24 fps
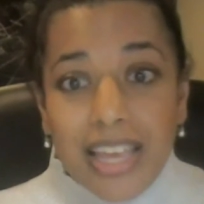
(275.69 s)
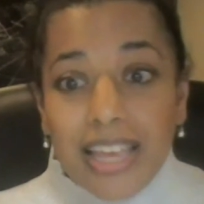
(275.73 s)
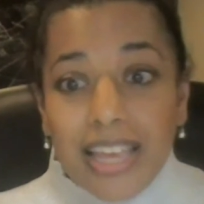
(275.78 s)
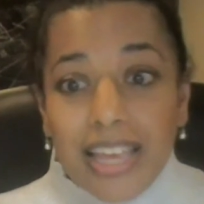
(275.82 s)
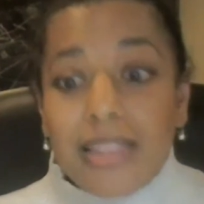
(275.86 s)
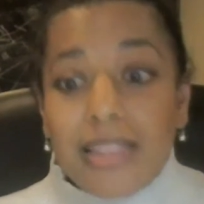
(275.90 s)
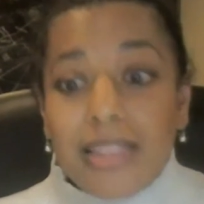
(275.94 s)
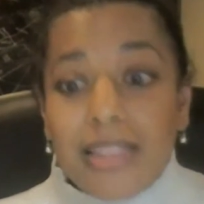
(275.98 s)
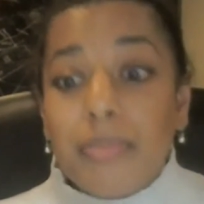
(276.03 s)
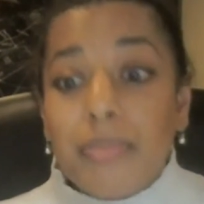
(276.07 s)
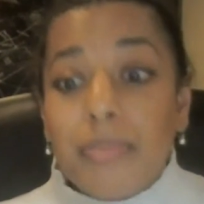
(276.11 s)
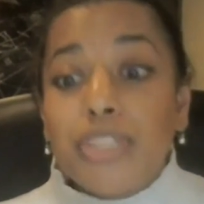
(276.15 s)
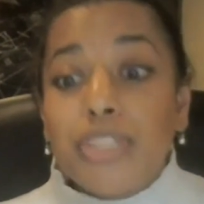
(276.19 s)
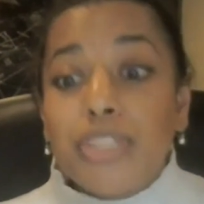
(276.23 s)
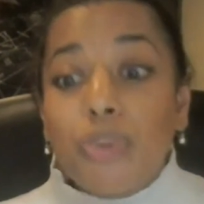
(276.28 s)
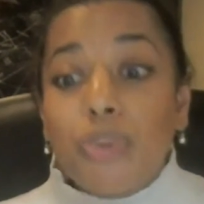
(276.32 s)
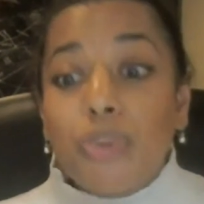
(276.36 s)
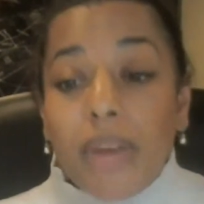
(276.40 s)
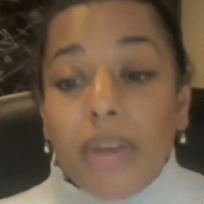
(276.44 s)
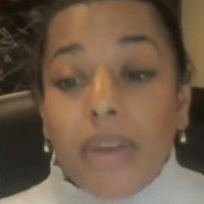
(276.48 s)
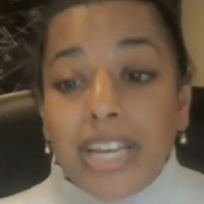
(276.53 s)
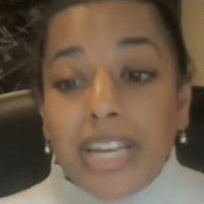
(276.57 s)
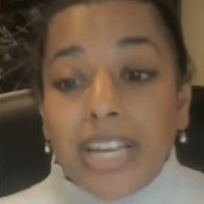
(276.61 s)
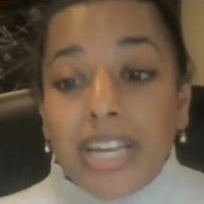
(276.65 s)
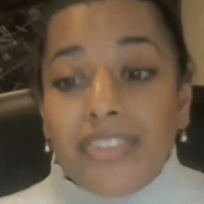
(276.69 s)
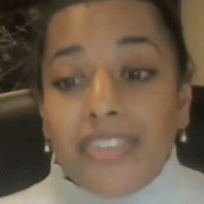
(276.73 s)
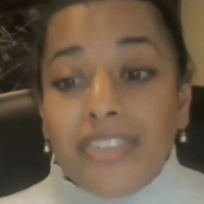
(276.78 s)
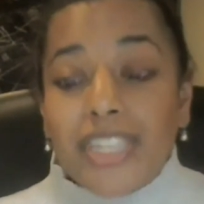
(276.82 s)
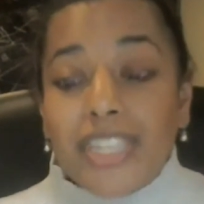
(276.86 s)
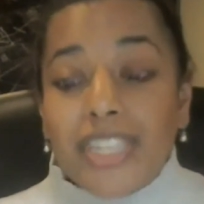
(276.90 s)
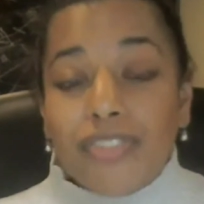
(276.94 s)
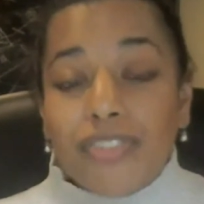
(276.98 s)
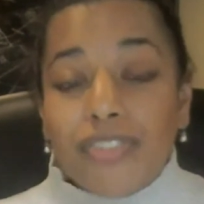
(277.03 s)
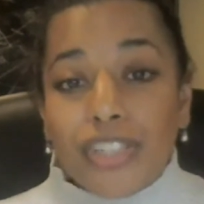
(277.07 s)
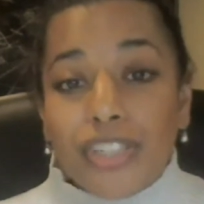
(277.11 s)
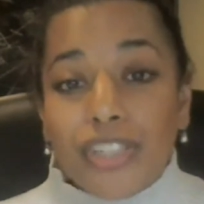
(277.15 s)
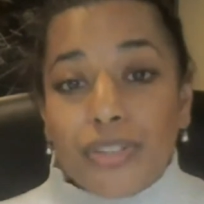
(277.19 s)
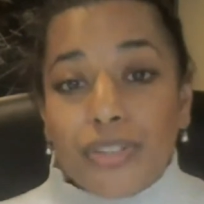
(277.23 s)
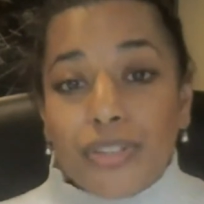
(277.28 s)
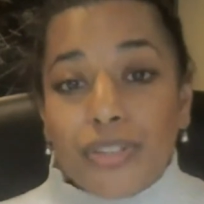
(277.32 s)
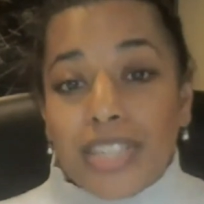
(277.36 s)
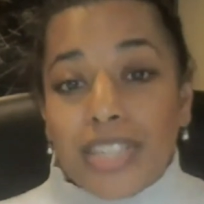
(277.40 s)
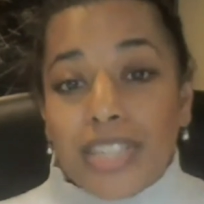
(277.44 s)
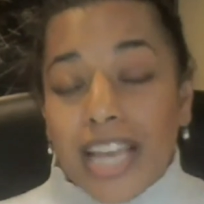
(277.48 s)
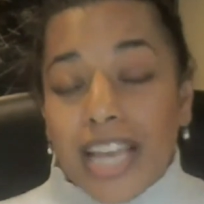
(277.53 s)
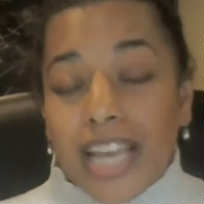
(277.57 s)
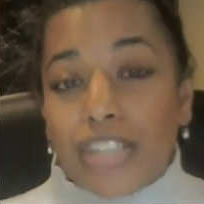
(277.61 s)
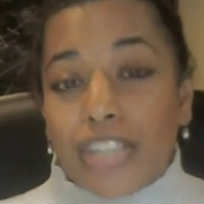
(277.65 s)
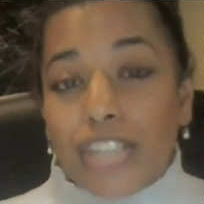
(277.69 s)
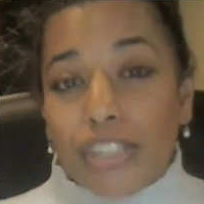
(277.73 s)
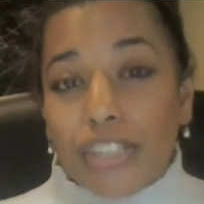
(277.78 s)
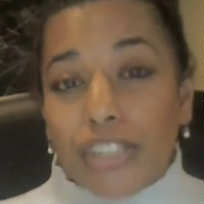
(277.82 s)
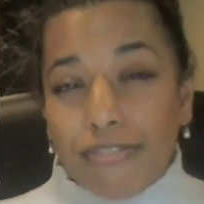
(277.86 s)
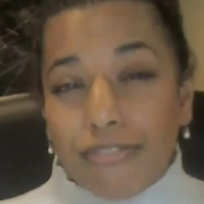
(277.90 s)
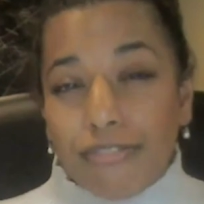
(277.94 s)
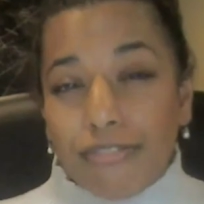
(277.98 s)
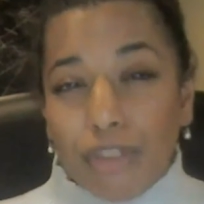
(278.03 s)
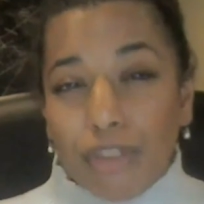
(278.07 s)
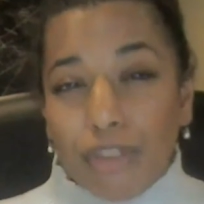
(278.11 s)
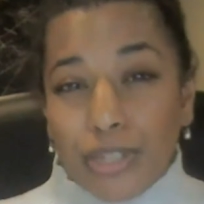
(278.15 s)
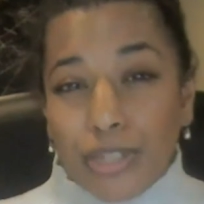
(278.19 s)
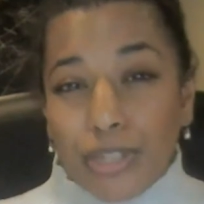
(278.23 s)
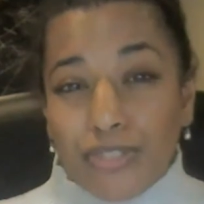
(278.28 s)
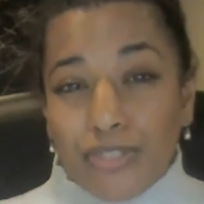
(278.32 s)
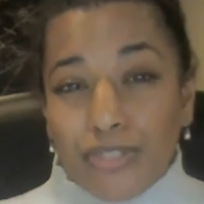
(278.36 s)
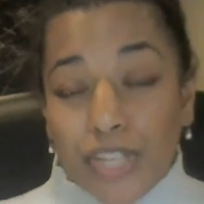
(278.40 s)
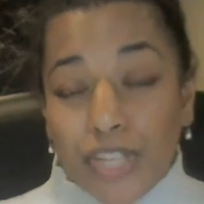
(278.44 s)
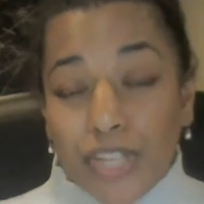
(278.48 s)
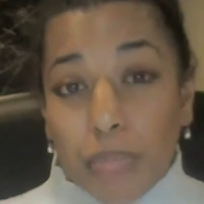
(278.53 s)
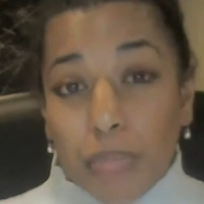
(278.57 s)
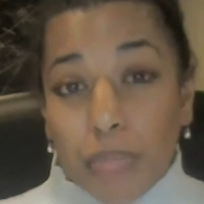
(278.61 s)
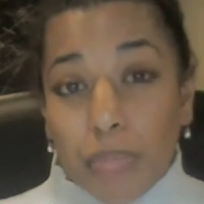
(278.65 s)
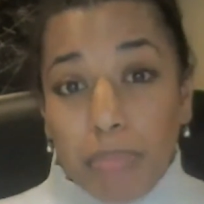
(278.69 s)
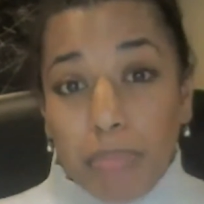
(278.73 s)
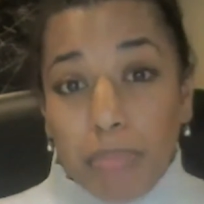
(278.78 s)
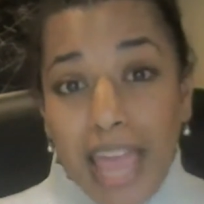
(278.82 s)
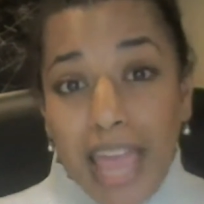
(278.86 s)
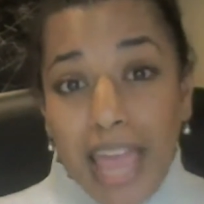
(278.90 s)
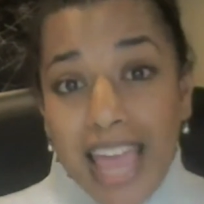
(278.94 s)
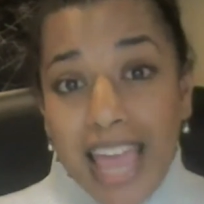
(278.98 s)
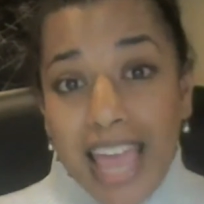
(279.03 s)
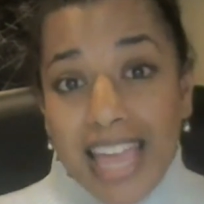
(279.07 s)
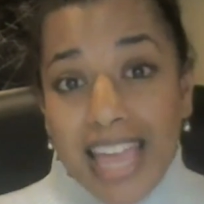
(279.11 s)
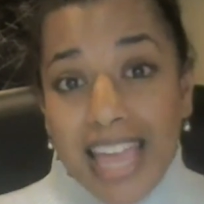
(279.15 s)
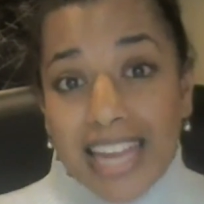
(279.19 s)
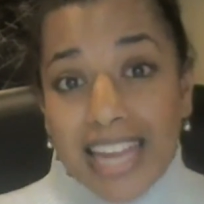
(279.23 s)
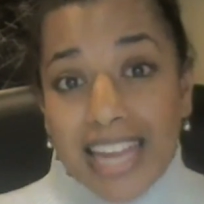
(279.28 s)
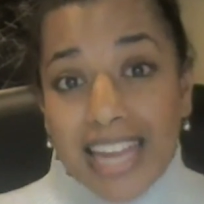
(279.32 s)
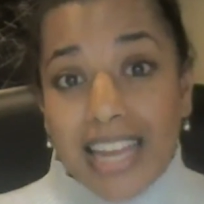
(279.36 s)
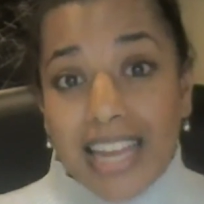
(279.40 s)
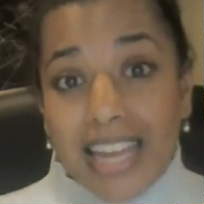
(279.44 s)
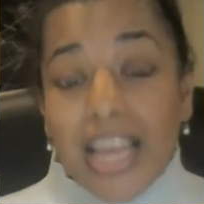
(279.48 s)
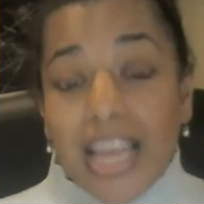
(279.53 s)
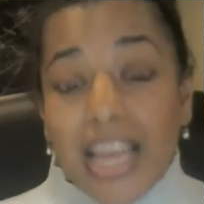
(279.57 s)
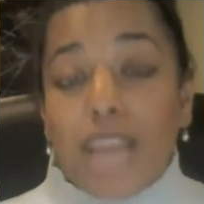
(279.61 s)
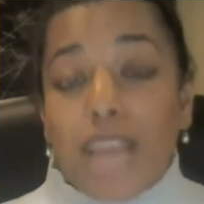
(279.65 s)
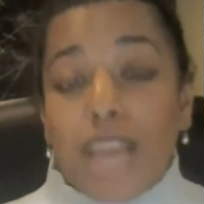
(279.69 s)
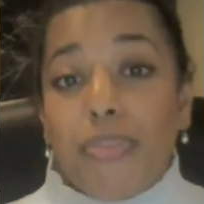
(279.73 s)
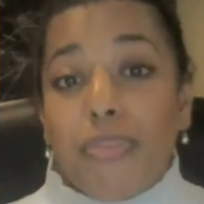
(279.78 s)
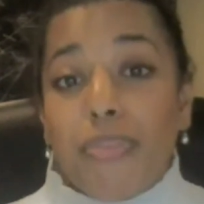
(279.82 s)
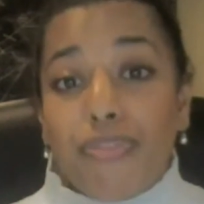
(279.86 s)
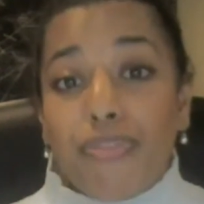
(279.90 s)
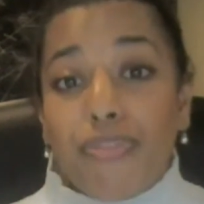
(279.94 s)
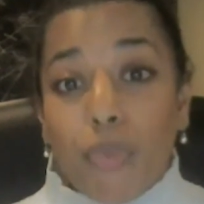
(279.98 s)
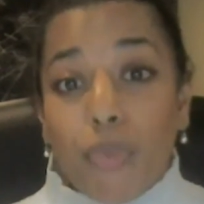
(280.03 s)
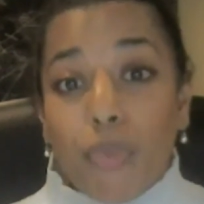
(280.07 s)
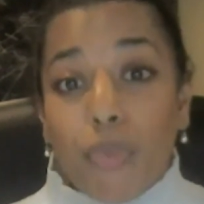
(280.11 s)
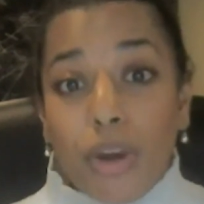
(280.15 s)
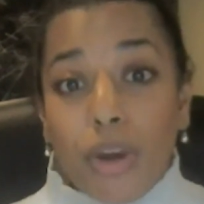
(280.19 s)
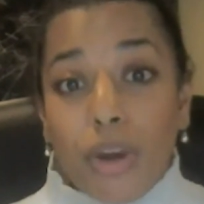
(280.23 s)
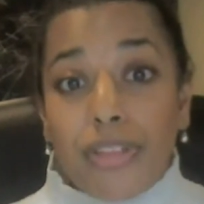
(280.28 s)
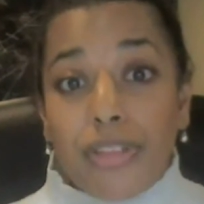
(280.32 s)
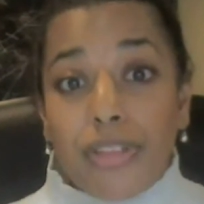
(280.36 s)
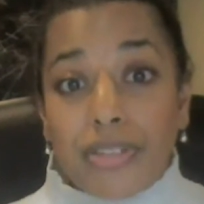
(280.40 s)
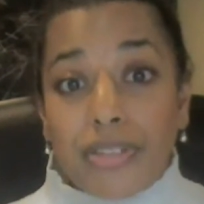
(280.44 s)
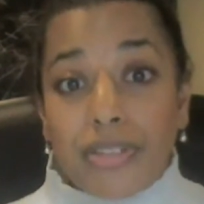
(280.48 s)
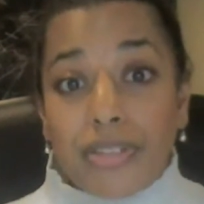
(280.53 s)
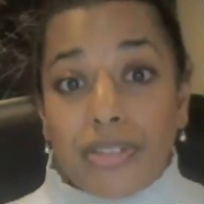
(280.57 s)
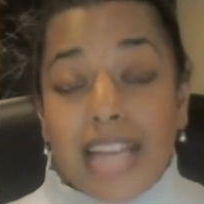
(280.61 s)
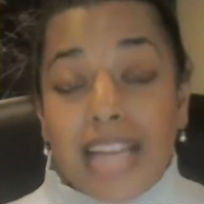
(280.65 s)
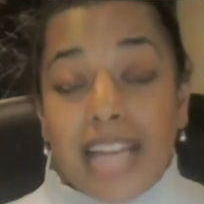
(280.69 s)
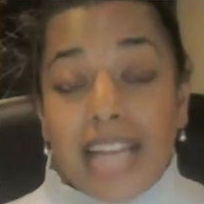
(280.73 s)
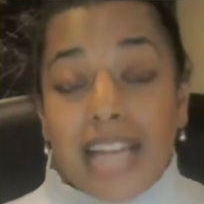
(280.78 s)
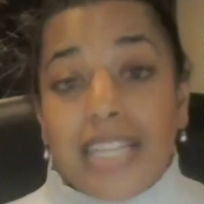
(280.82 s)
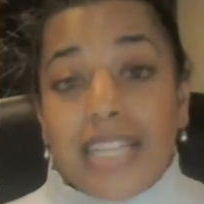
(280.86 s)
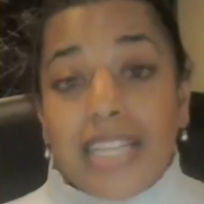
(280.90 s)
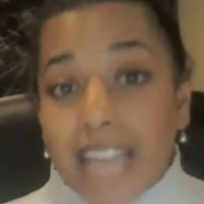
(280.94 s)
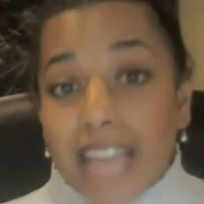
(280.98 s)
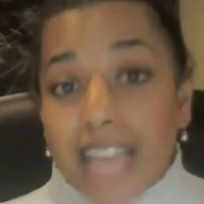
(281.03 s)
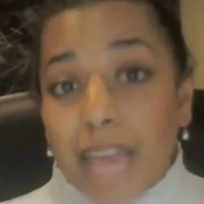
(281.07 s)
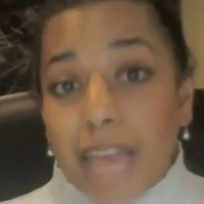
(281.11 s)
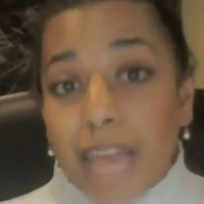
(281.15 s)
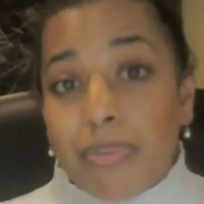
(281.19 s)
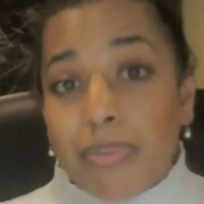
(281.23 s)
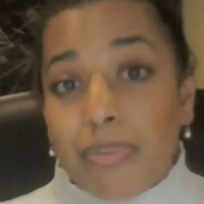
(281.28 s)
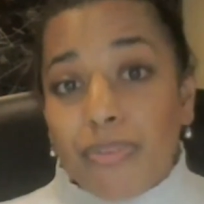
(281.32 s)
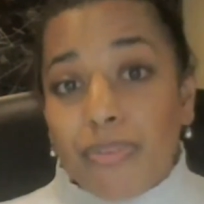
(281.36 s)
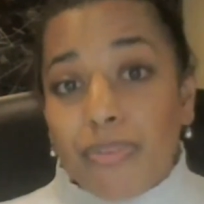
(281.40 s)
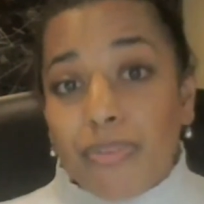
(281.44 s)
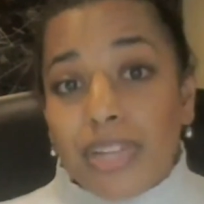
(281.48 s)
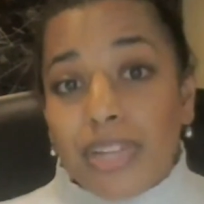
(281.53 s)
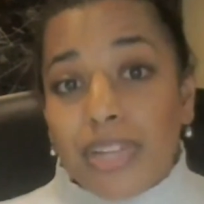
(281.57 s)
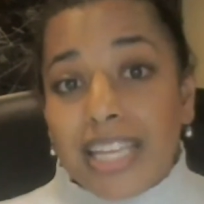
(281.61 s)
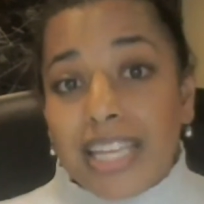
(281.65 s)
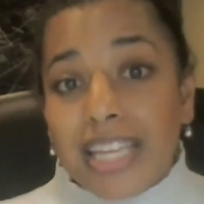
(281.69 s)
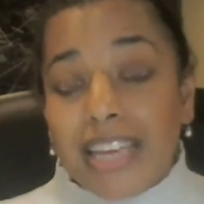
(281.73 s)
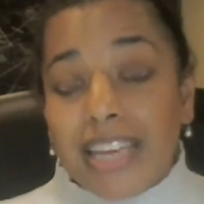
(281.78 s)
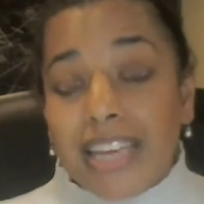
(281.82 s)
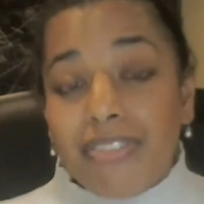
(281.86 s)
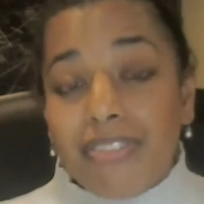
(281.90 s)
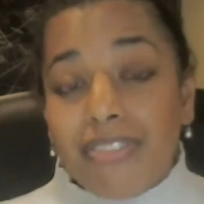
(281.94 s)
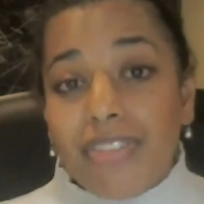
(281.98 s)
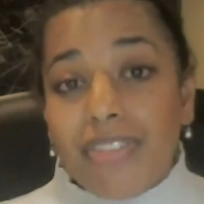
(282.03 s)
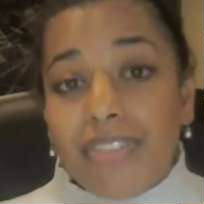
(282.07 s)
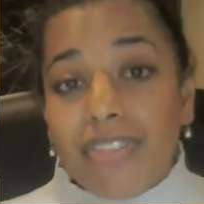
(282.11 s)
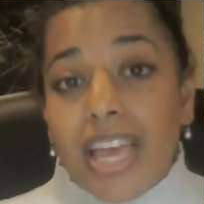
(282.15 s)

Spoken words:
In the majority of individuals, they actually first feel pain before there's any type of relief.